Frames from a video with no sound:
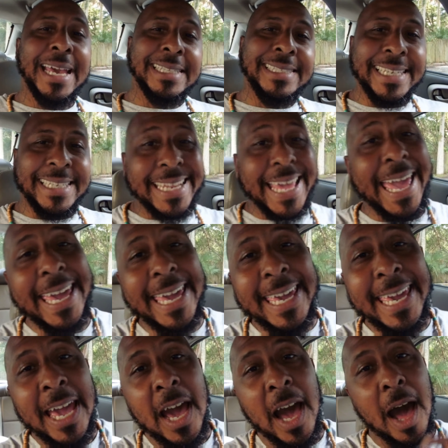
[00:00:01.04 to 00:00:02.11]

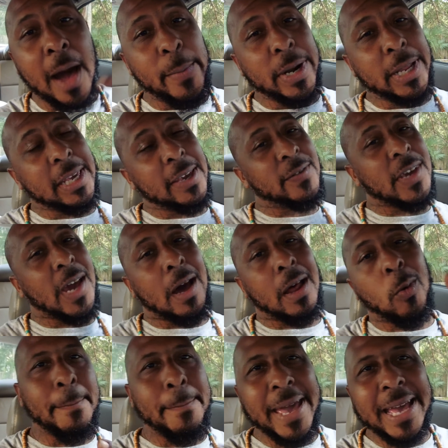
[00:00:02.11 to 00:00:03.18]
Today, I'm gonna give
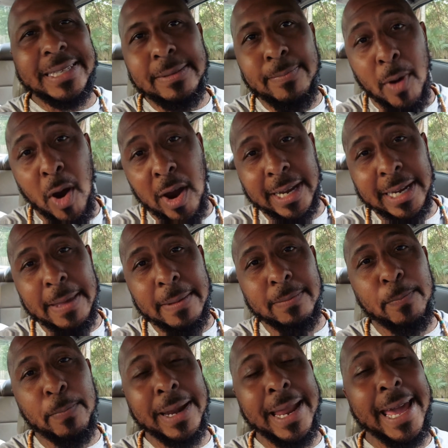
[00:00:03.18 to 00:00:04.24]
y'all the best marketing
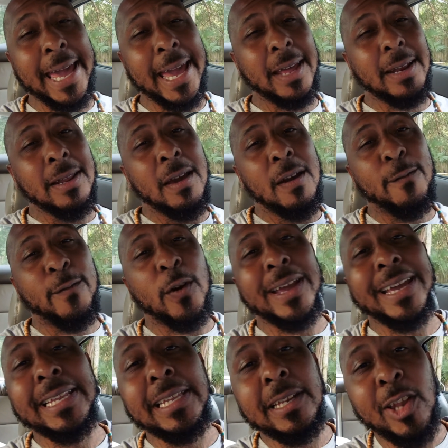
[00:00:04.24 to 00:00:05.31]
plan for
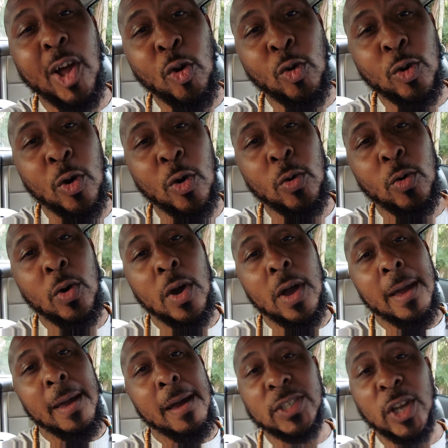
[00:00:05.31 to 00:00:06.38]
any local
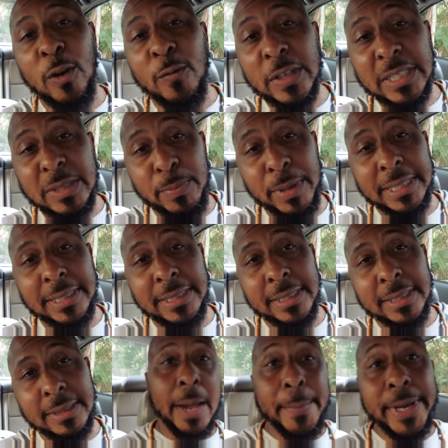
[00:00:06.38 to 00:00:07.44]
service
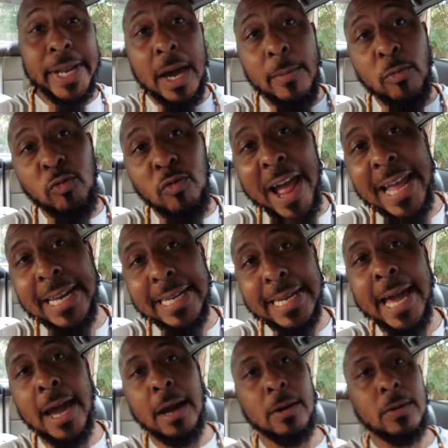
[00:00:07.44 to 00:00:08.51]
business coming up right
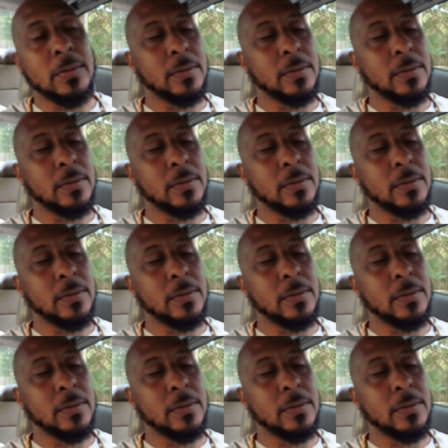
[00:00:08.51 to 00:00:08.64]
now.